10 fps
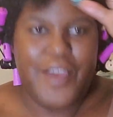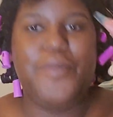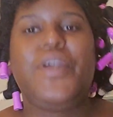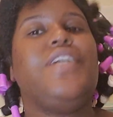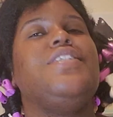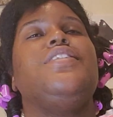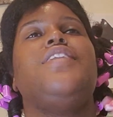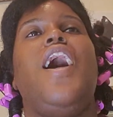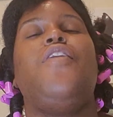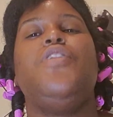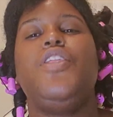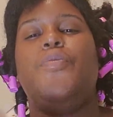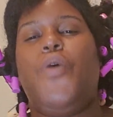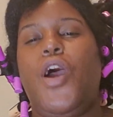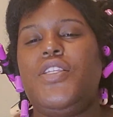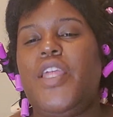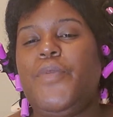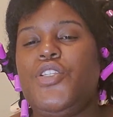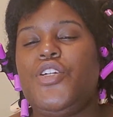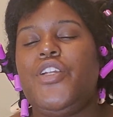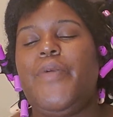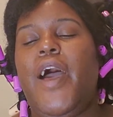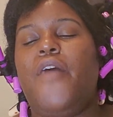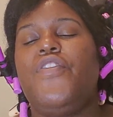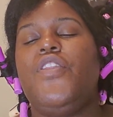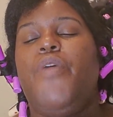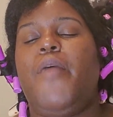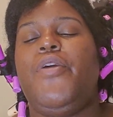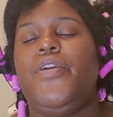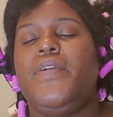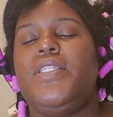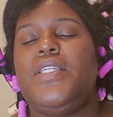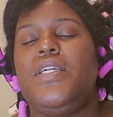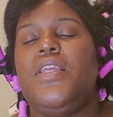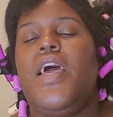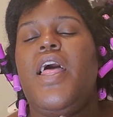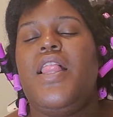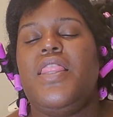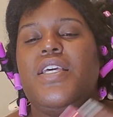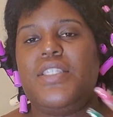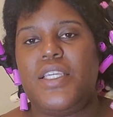Because it's not really the parts I'm concerned about, for the primary reason this